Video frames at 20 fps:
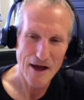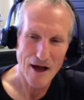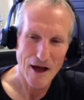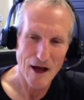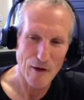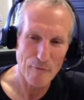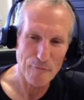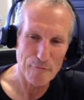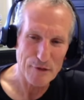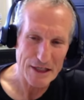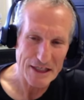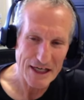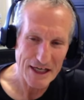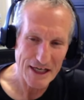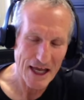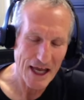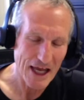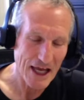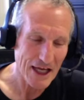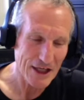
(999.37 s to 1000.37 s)

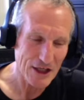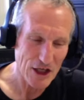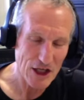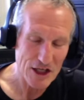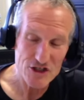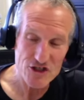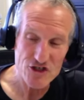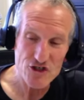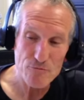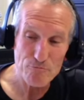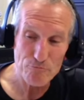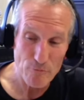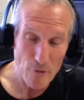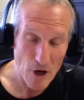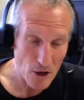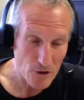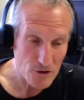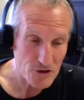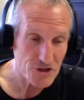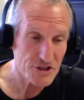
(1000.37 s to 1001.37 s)
And
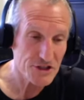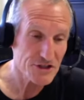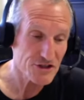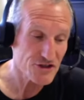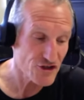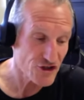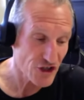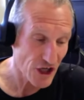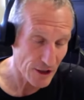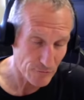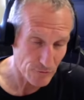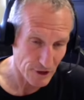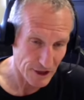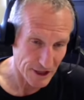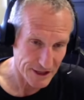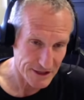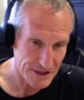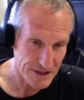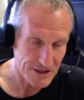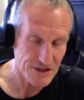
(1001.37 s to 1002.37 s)
most
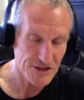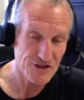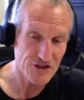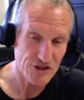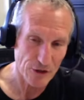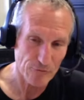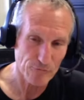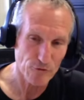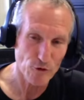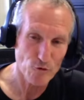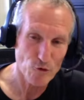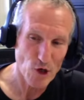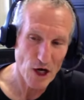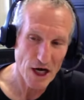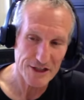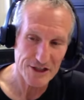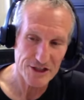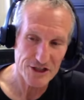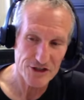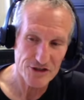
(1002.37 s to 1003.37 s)
general
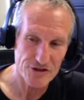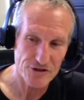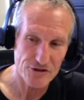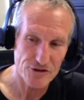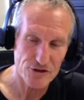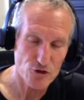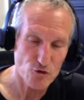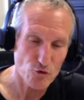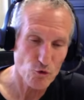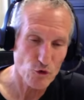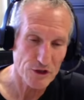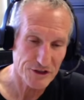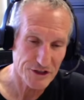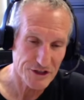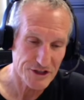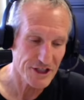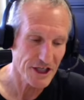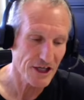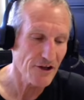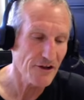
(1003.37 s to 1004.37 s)
practitioners will
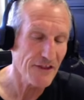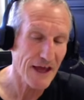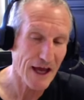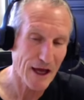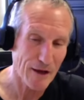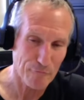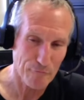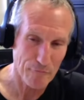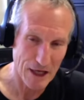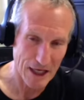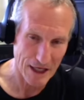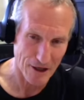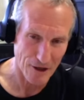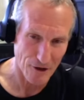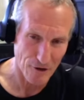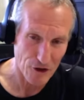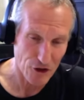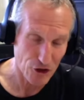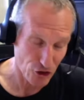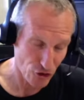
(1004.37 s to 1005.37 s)
tell that
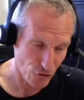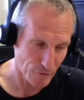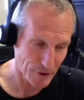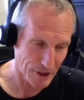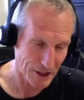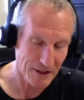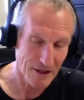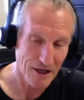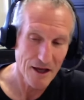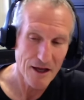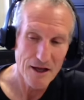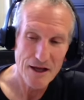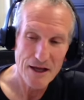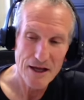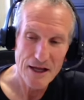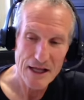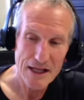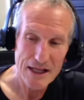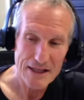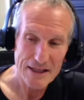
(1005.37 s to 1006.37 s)
male human
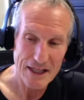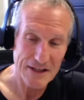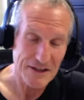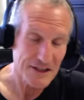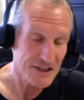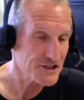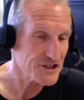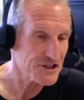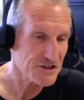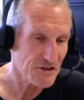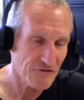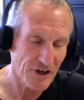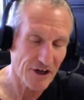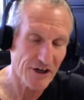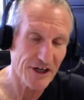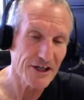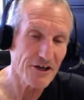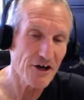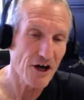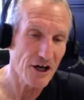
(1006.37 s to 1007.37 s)
that this is a
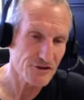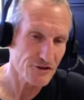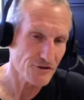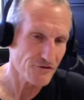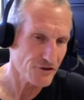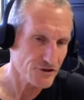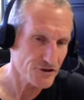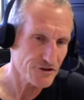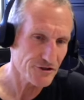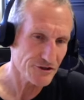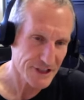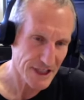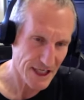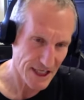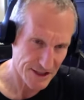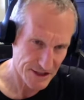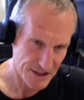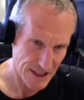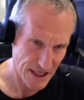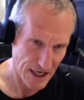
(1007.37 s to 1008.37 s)
very controversial
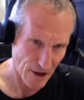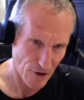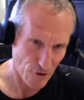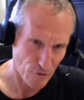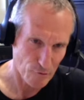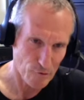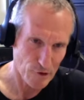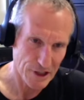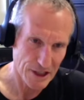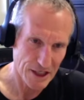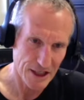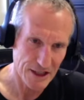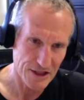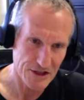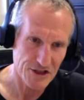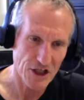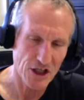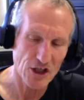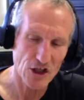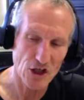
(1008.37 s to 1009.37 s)
test now,
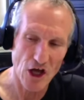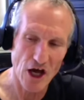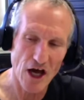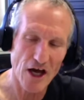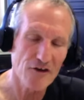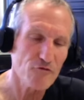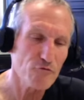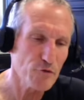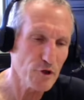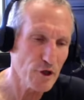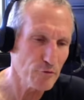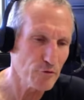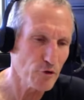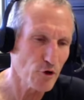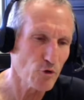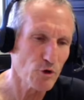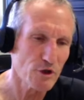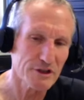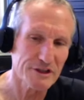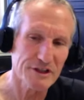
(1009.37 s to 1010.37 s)
because a lot of
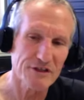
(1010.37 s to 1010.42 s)
people will